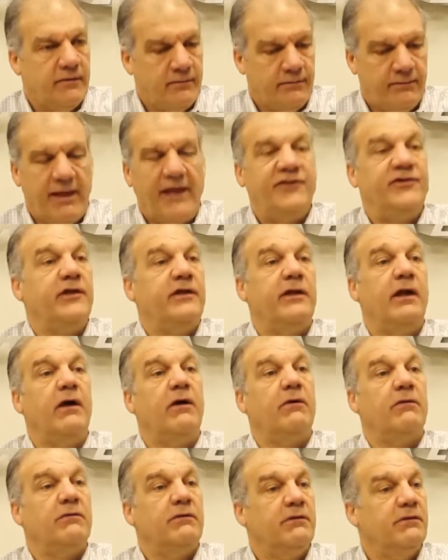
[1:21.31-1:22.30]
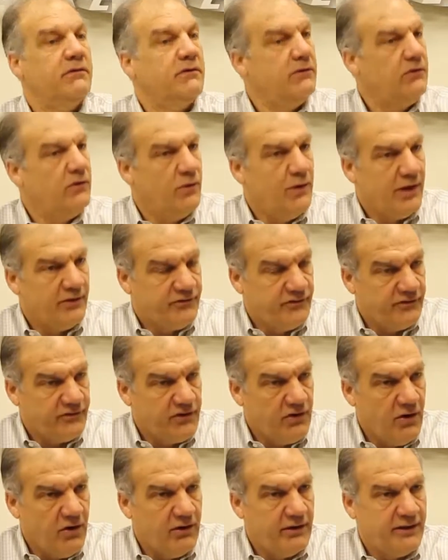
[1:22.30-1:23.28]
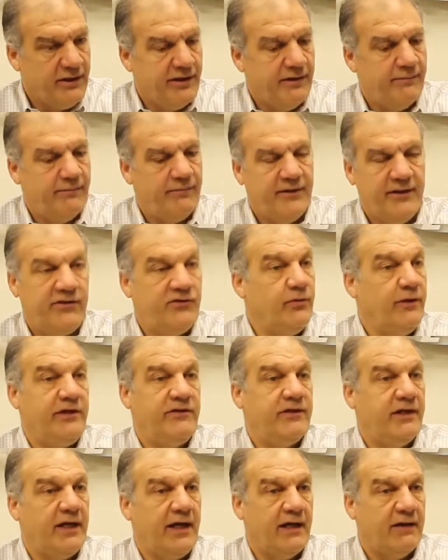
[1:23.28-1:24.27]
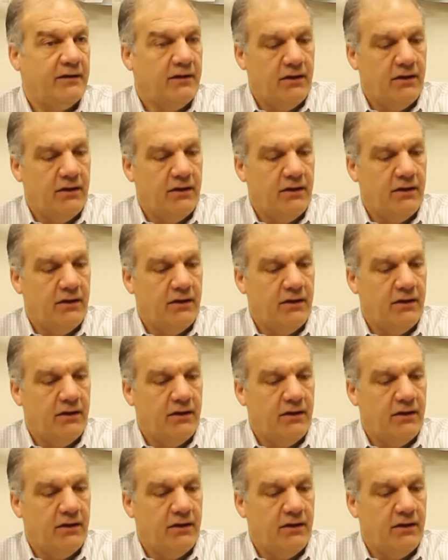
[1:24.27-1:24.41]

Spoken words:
makes it known who else is calling him. He tweets it out.